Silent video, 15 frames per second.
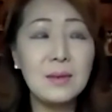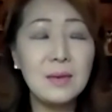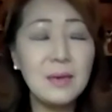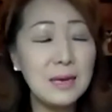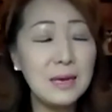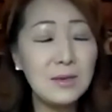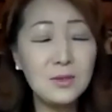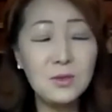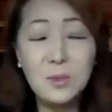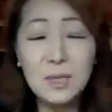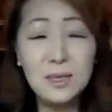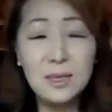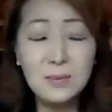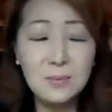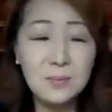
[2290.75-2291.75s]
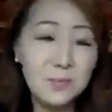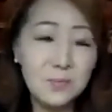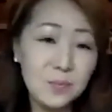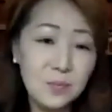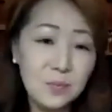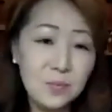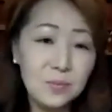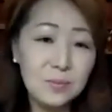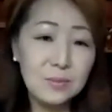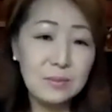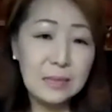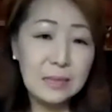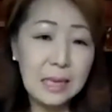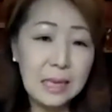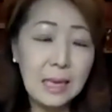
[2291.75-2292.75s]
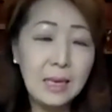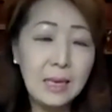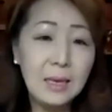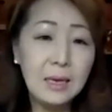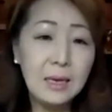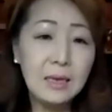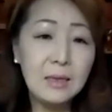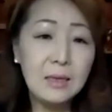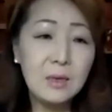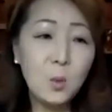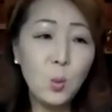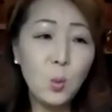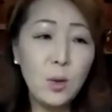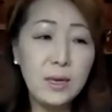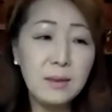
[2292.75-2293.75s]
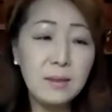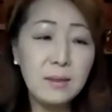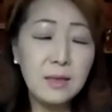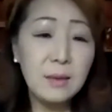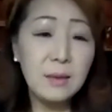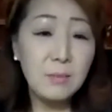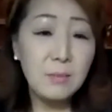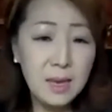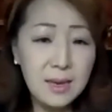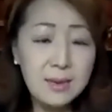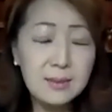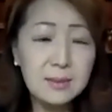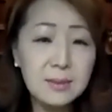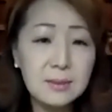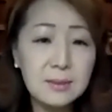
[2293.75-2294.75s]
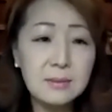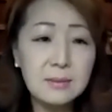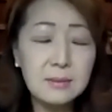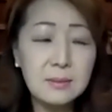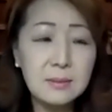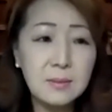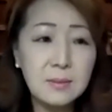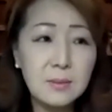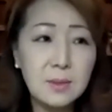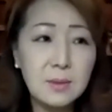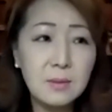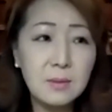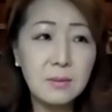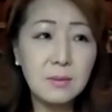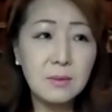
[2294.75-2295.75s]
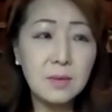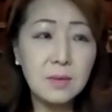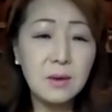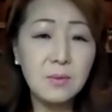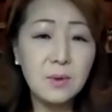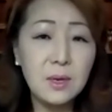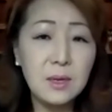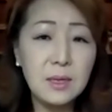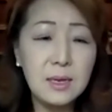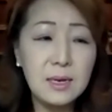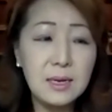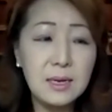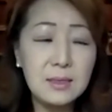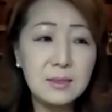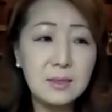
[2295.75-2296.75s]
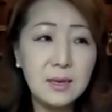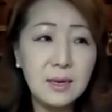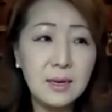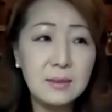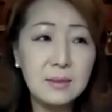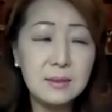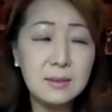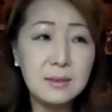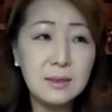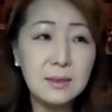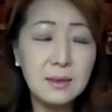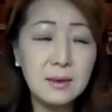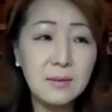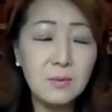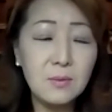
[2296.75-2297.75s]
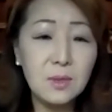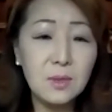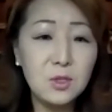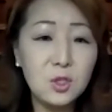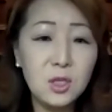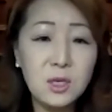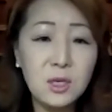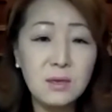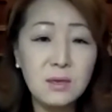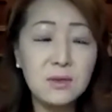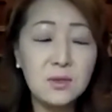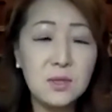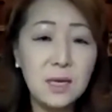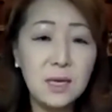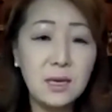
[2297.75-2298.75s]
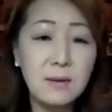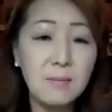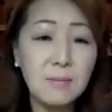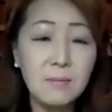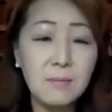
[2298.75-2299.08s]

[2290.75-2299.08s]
he had to meet him. And then when they met, they realized that they share the same,